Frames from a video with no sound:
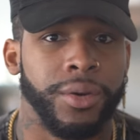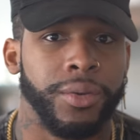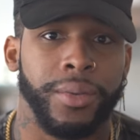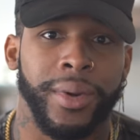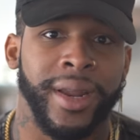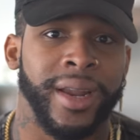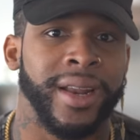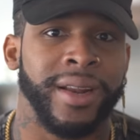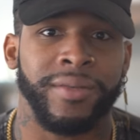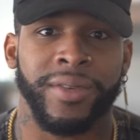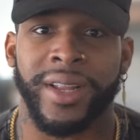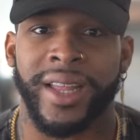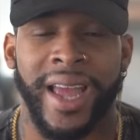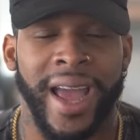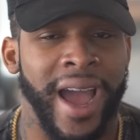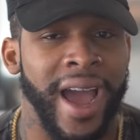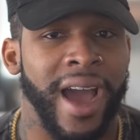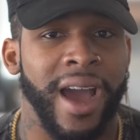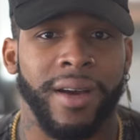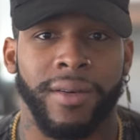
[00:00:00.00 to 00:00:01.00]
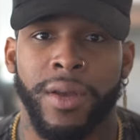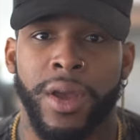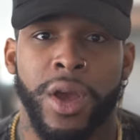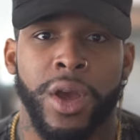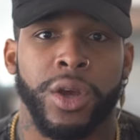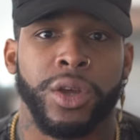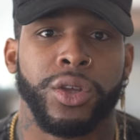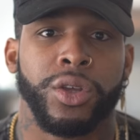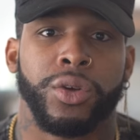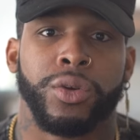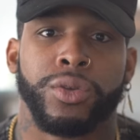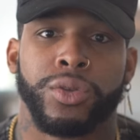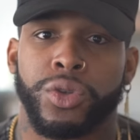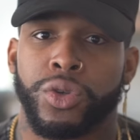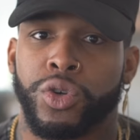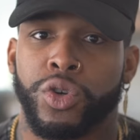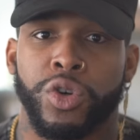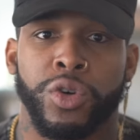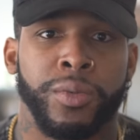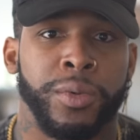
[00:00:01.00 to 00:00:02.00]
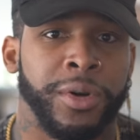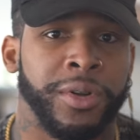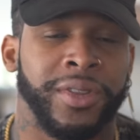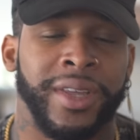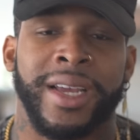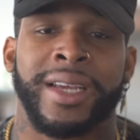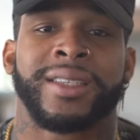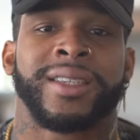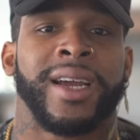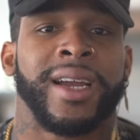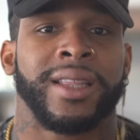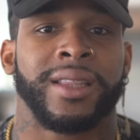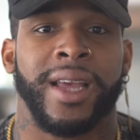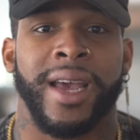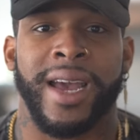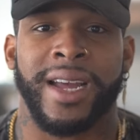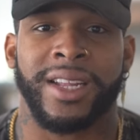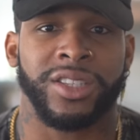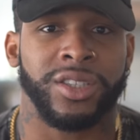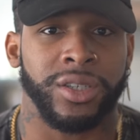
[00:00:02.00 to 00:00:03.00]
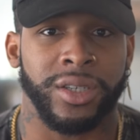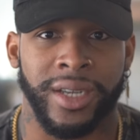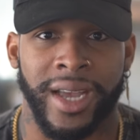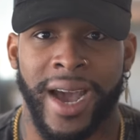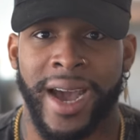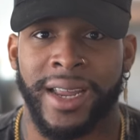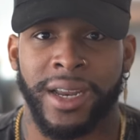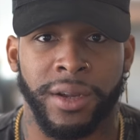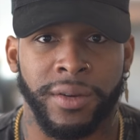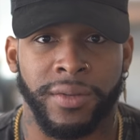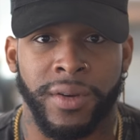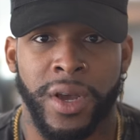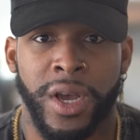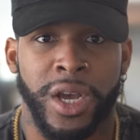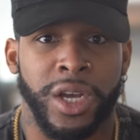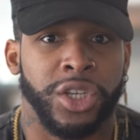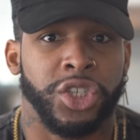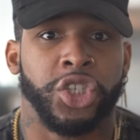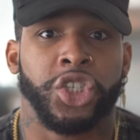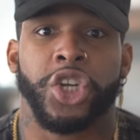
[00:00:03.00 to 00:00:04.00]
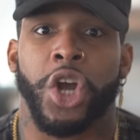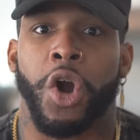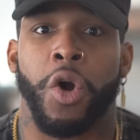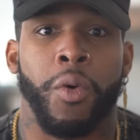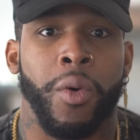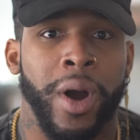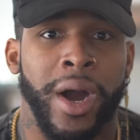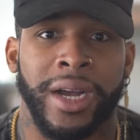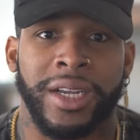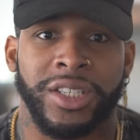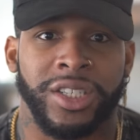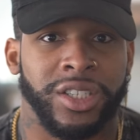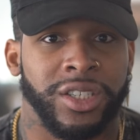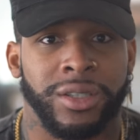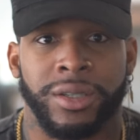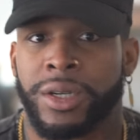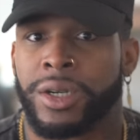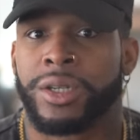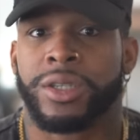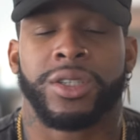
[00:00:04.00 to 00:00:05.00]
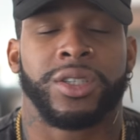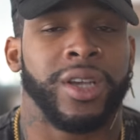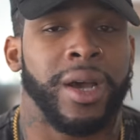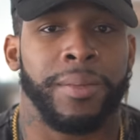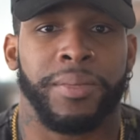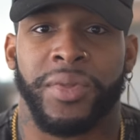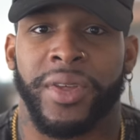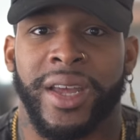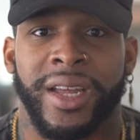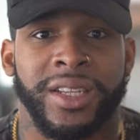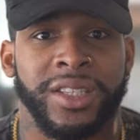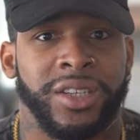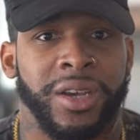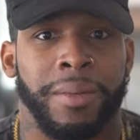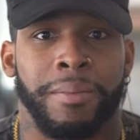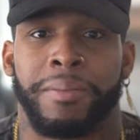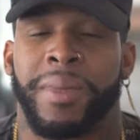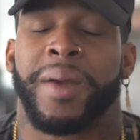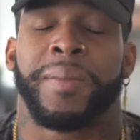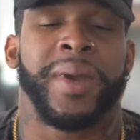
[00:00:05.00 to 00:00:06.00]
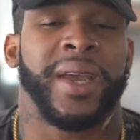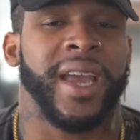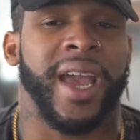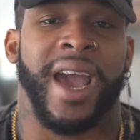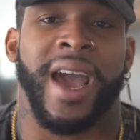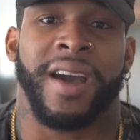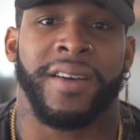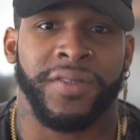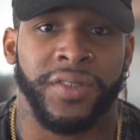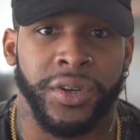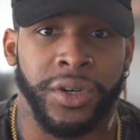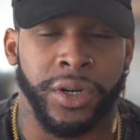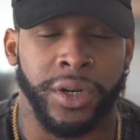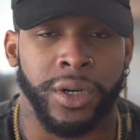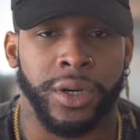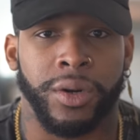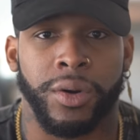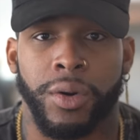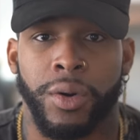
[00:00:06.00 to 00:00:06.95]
we didn't really have YouTube or things like that to kind of show us something to mimic after,